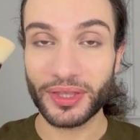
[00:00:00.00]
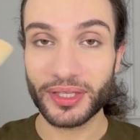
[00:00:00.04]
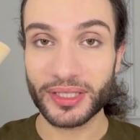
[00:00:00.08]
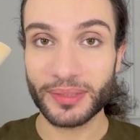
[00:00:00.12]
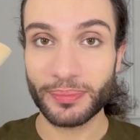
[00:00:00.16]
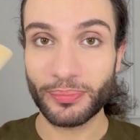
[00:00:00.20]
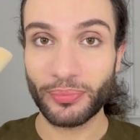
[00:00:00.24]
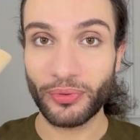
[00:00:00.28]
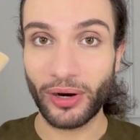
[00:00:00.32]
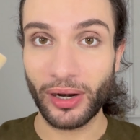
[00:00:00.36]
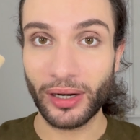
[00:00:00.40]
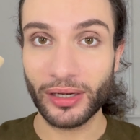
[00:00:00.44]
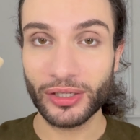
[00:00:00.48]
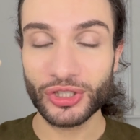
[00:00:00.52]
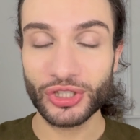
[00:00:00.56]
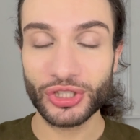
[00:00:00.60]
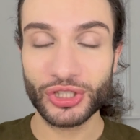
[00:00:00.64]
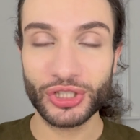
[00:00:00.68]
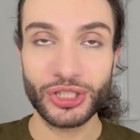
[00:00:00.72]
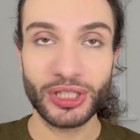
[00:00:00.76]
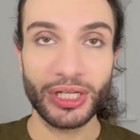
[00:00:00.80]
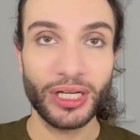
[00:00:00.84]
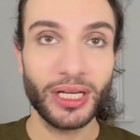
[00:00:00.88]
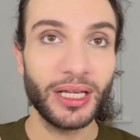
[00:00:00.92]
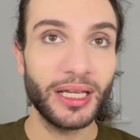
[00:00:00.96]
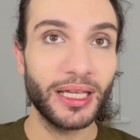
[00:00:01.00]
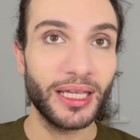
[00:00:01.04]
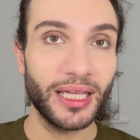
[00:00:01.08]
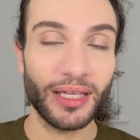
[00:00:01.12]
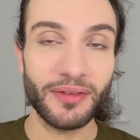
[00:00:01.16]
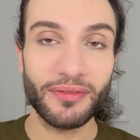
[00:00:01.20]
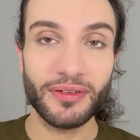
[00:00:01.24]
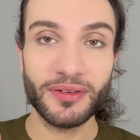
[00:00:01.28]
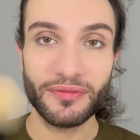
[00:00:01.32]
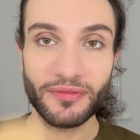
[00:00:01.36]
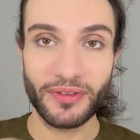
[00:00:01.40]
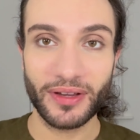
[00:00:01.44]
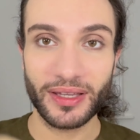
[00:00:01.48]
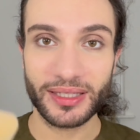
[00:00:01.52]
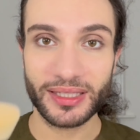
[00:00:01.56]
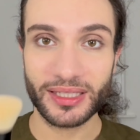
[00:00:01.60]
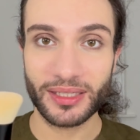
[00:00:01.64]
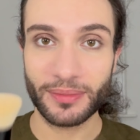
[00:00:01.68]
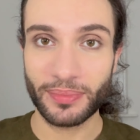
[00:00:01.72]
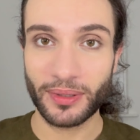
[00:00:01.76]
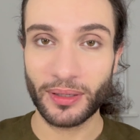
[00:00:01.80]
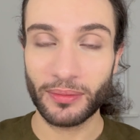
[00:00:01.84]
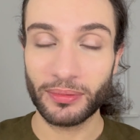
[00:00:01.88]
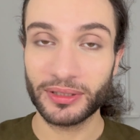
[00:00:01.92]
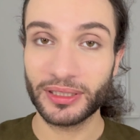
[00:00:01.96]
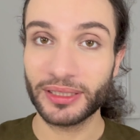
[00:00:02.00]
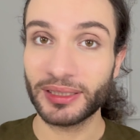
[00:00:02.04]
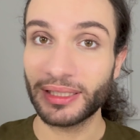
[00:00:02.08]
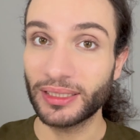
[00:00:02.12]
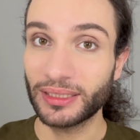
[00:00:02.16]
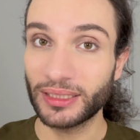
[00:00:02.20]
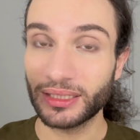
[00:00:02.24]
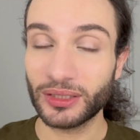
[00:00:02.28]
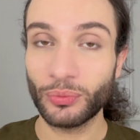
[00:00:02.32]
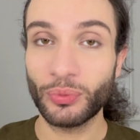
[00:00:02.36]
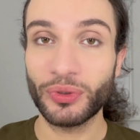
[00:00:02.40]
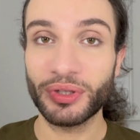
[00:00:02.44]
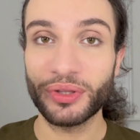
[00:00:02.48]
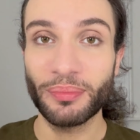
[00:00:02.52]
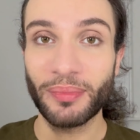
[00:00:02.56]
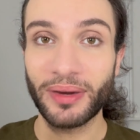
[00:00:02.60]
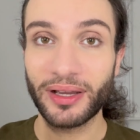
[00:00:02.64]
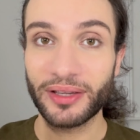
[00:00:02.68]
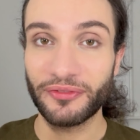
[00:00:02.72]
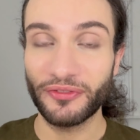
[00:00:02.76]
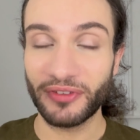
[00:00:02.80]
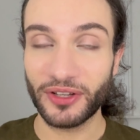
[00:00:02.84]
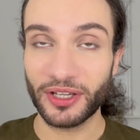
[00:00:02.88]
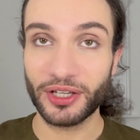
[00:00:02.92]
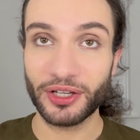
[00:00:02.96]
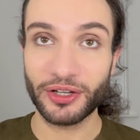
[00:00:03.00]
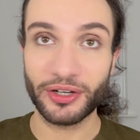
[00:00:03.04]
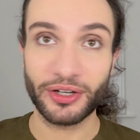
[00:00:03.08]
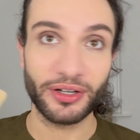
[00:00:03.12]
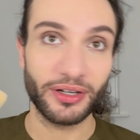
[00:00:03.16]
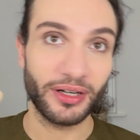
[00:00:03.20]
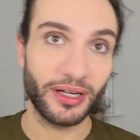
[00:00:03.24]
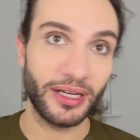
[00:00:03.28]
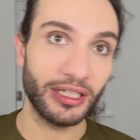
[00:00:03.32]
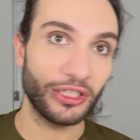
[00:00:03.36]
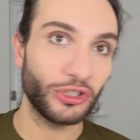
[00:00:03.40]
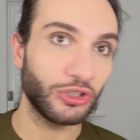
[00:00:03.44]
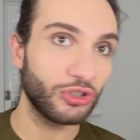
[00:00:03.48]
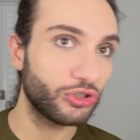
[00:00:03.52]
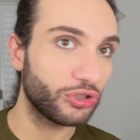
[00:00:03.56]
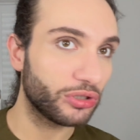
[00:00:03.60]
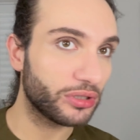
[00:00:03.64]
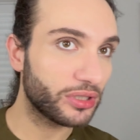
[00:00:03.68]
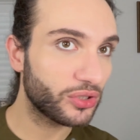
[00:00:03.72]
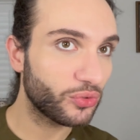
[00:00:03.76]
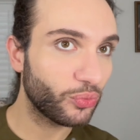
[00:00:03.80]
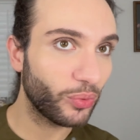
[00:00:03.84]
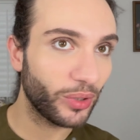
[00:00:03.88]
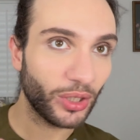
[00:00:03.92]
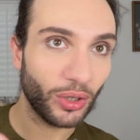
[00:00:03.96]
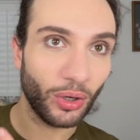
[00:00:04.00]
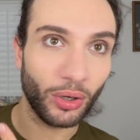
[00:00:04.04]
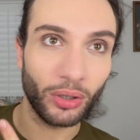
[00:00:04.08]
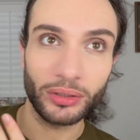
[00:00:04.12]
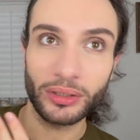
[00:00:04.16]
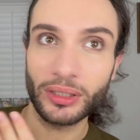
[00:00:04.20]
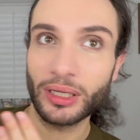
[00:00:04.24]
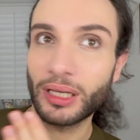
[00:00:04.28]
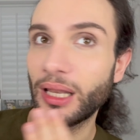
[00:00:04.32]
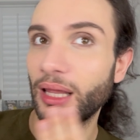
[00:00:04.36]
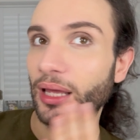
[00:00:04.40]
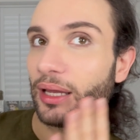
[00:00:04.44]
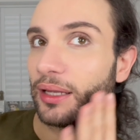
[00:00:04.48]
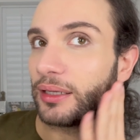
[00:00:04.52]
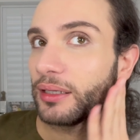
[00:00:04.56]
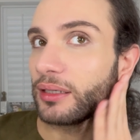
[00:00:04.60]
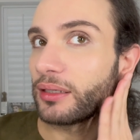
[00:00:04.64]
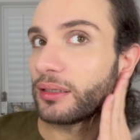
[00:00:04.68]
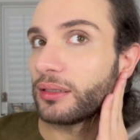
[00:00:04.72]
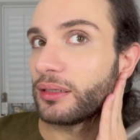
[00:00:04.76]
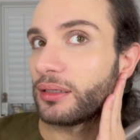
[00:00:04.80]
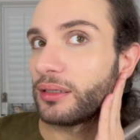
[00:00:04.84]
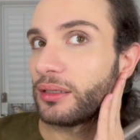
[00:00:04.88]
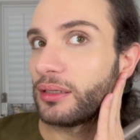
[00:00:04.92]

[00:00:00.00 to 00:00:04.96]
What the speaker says: this brush, even faster probably than I did with my finger. It just went on like